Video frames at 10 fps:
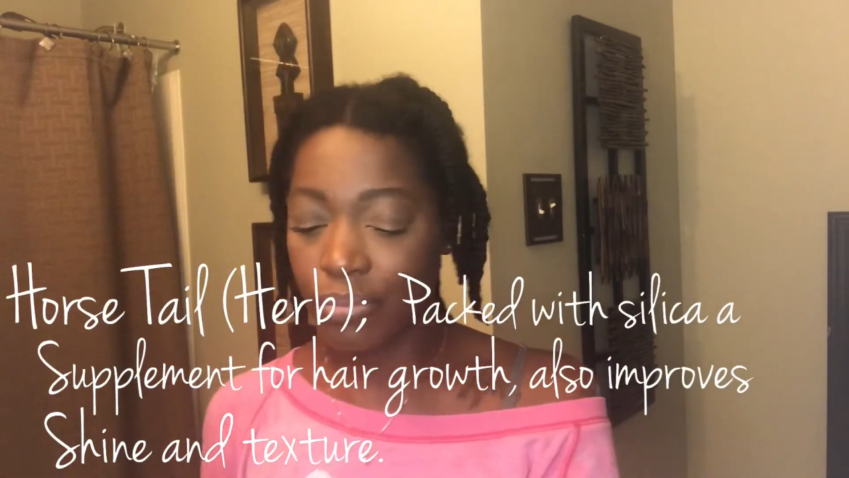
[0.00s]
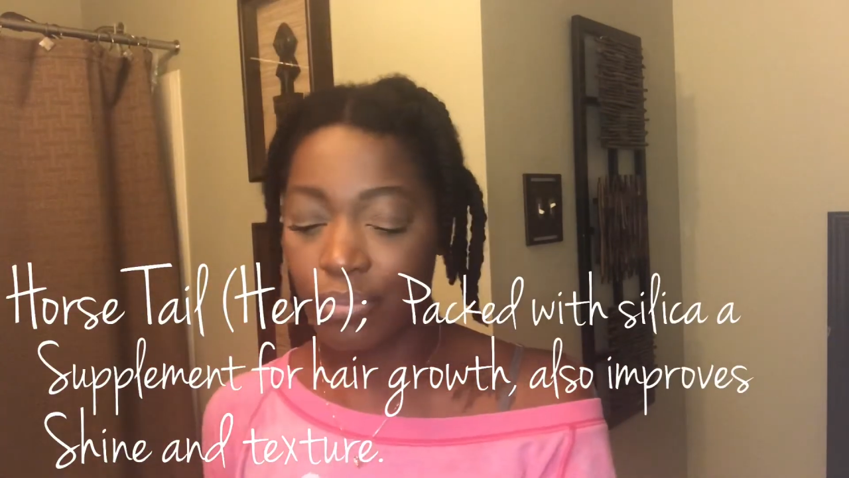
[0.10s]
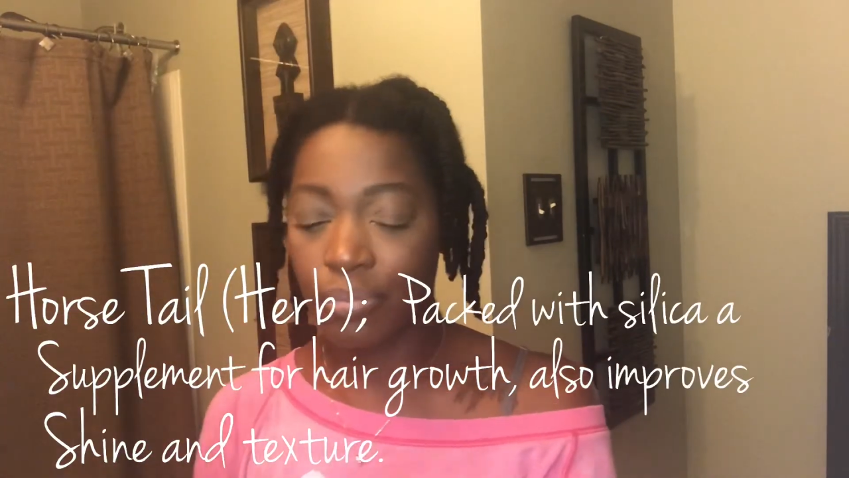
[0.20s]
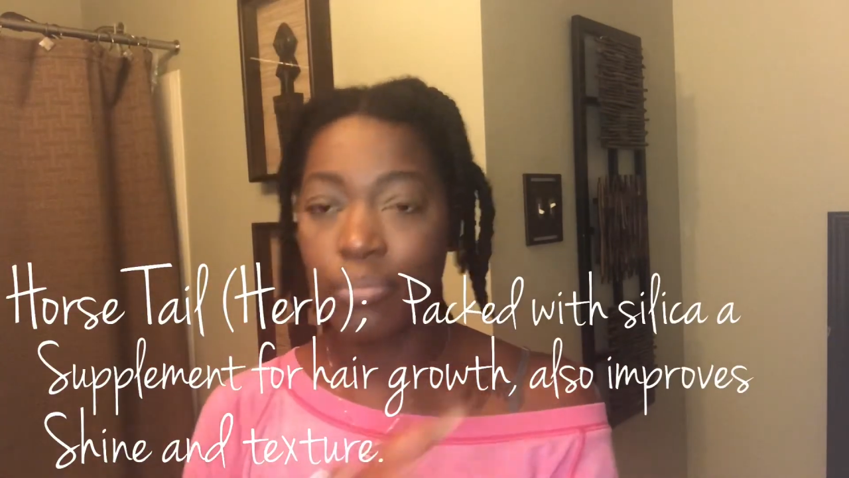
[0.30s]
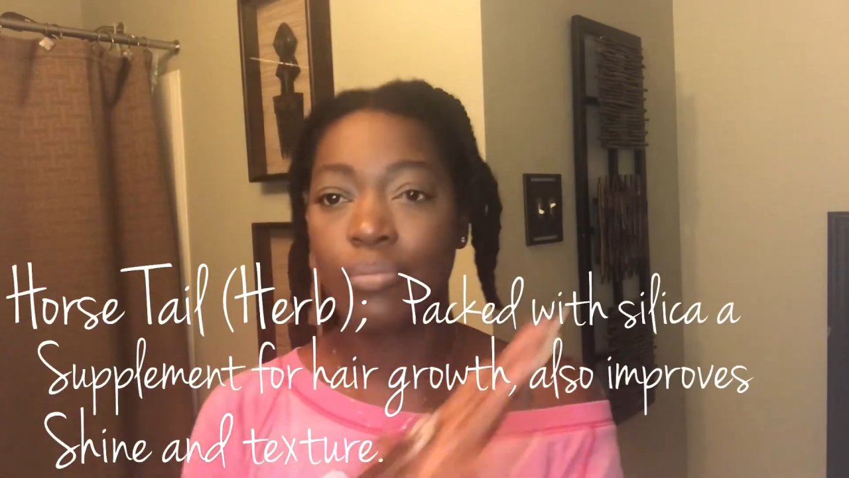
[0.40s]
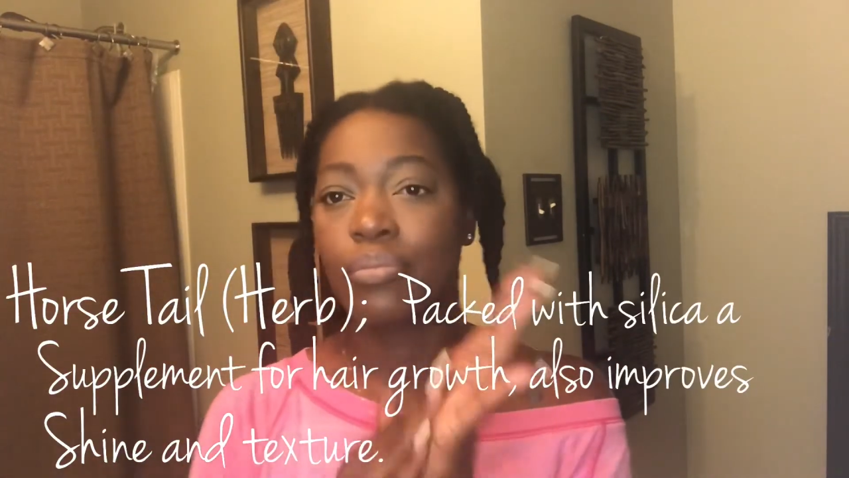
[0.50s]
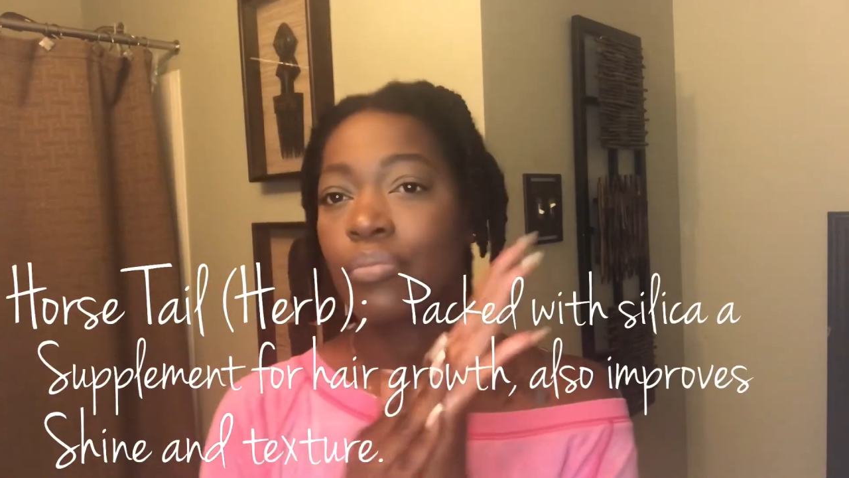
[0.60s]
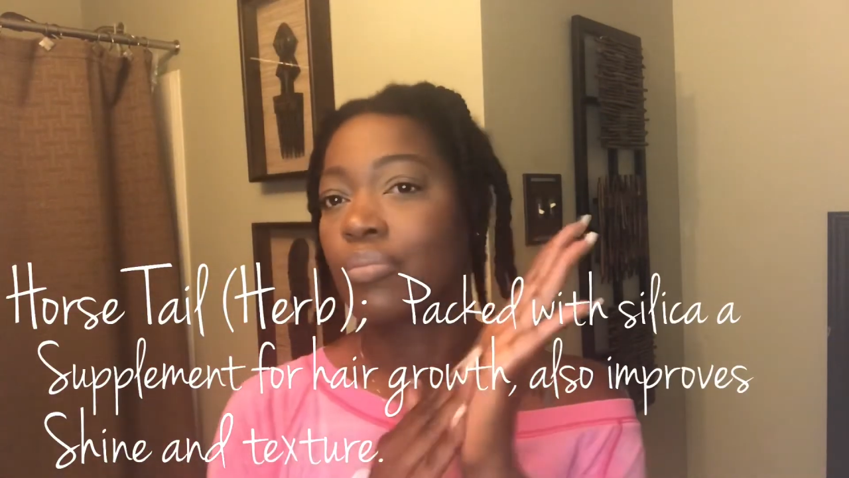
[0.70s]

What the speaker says: herb.